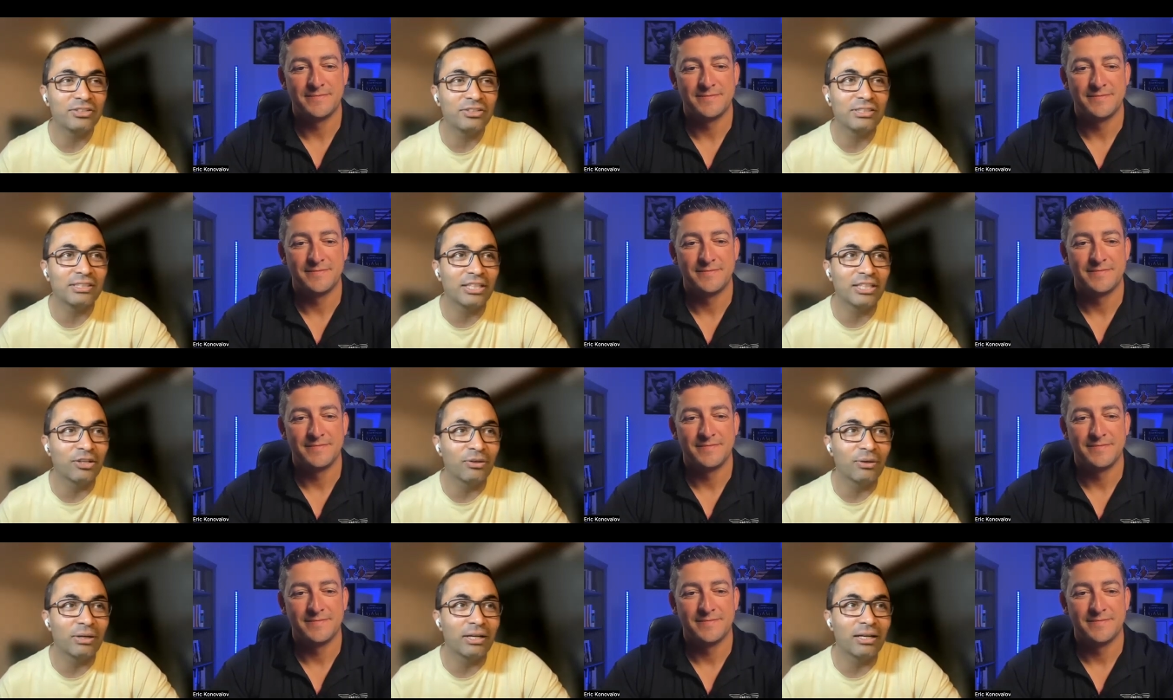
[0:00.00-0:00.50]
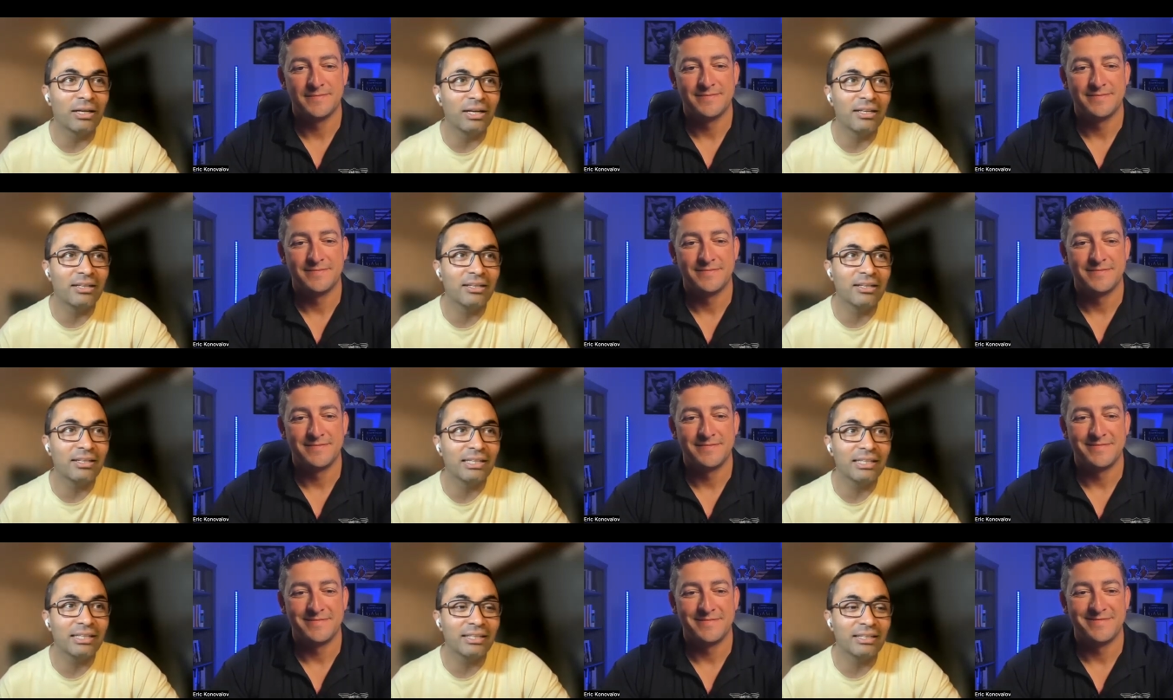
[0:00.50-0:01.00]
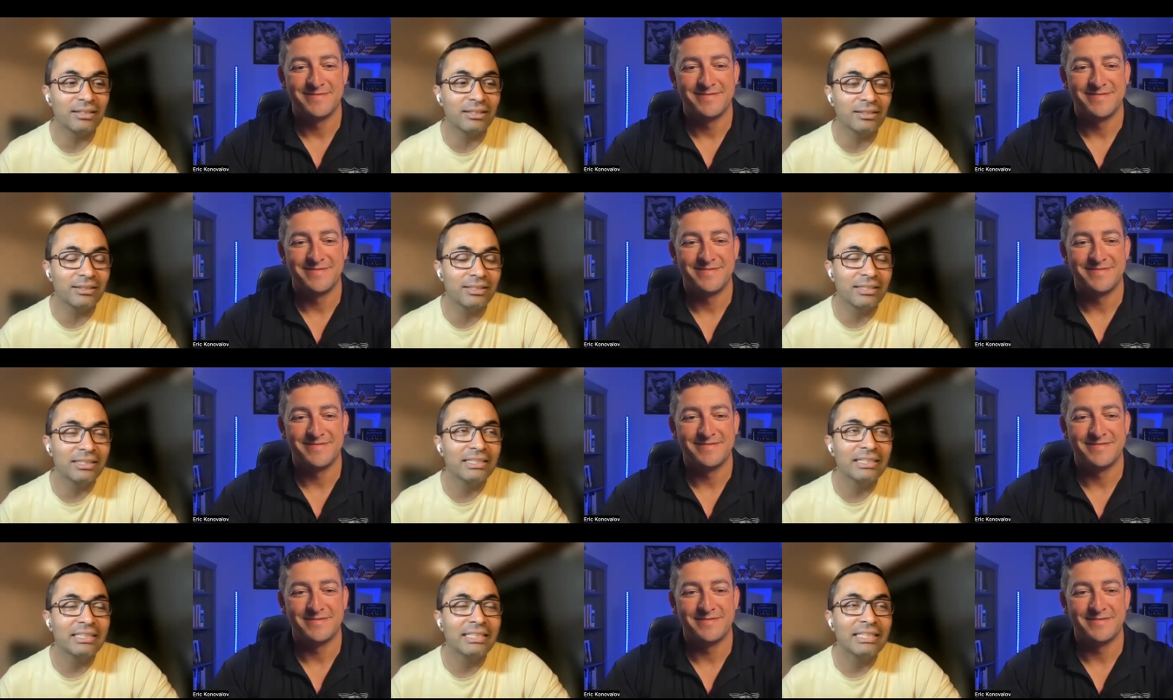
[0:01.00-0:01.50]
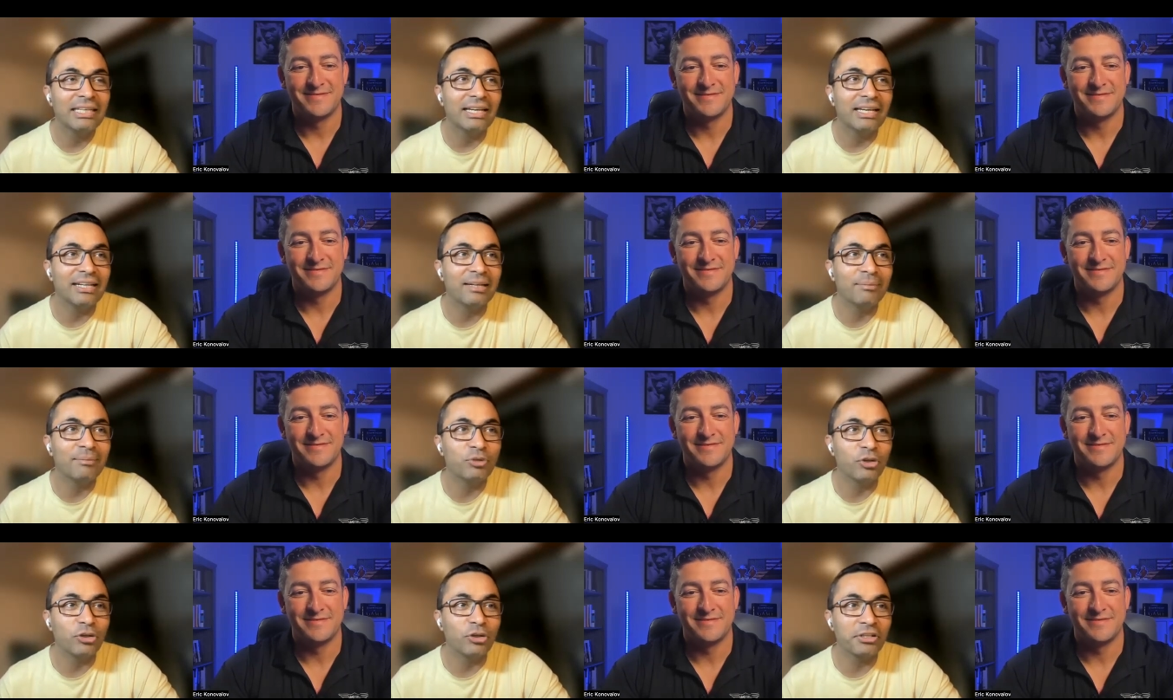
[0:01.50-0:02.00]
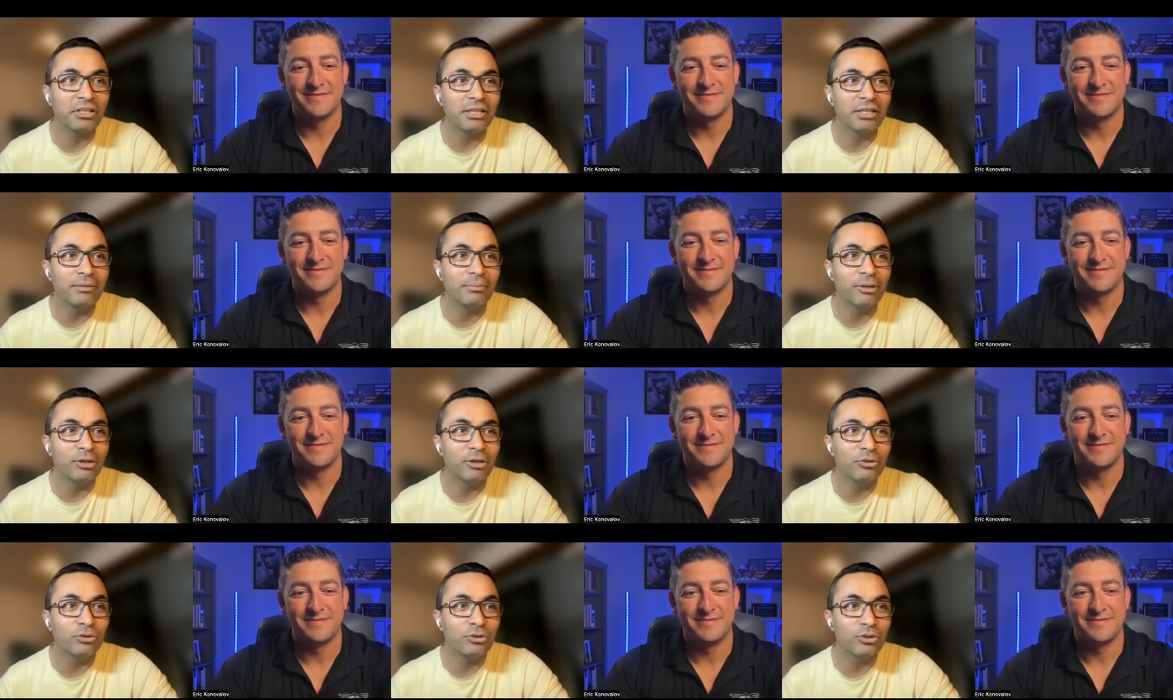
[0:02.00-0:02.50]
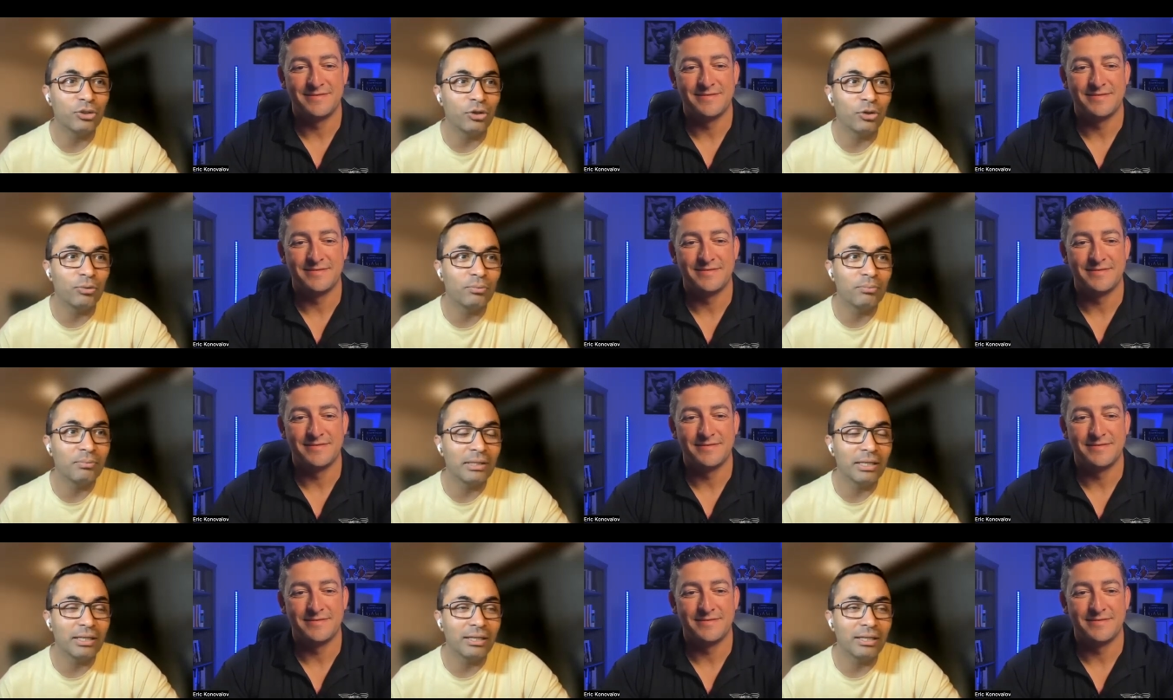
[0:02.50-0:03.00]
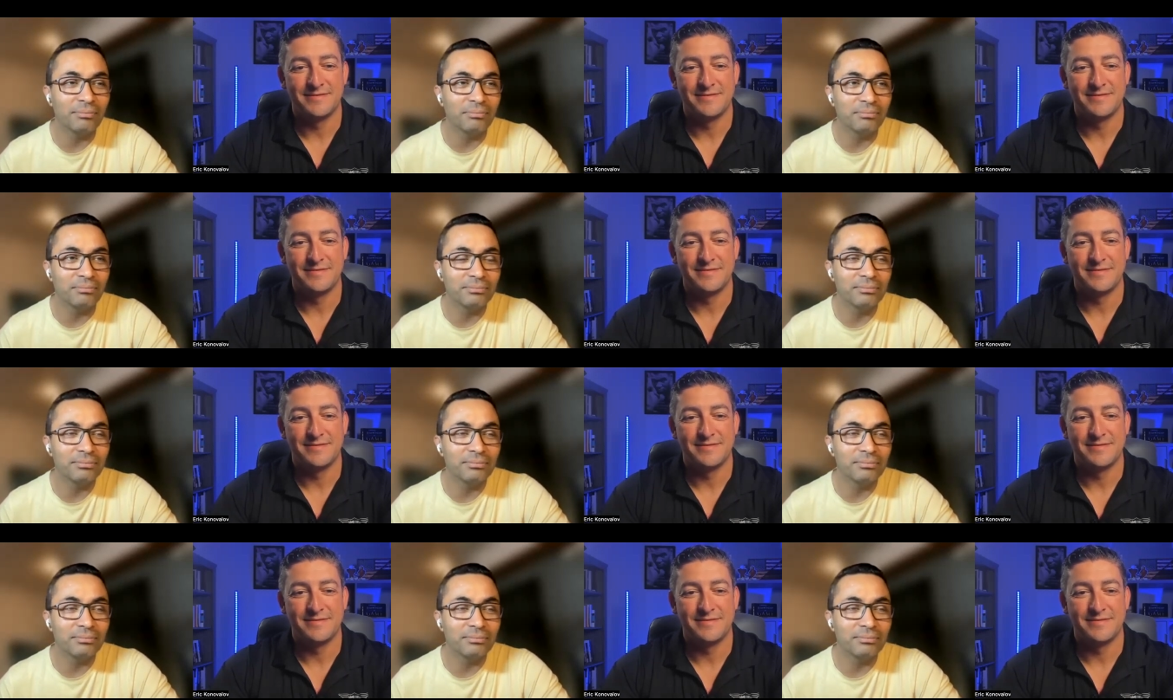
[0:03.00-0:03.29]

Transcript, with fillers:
Speaker 1: You know, I, I end up talking about you know um,